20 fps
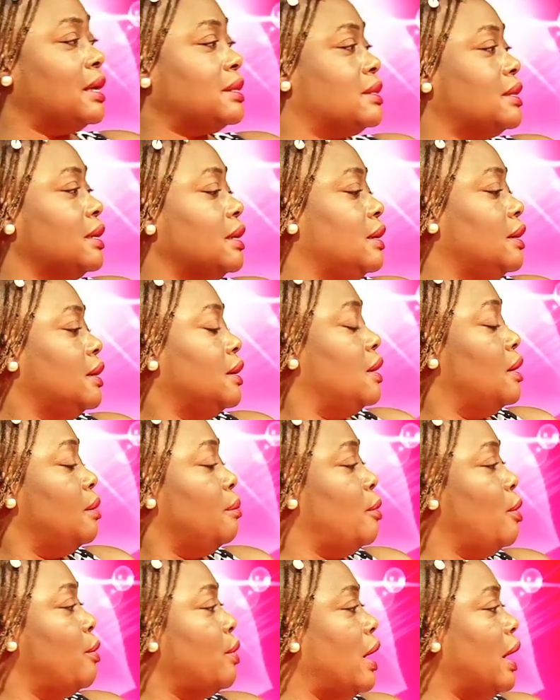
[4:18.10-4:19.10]
da say
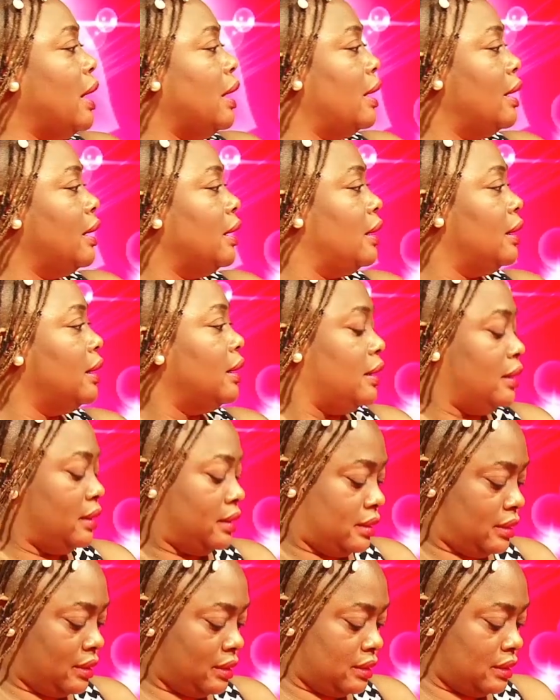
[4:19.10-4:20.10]
mira
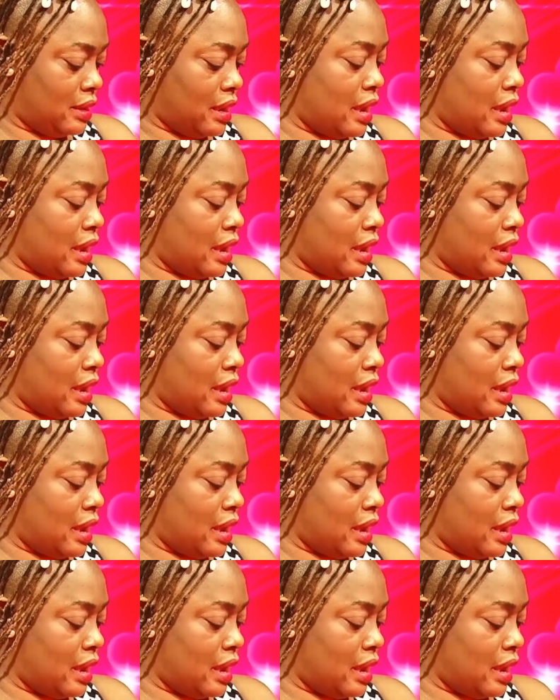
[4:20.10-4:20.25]
odo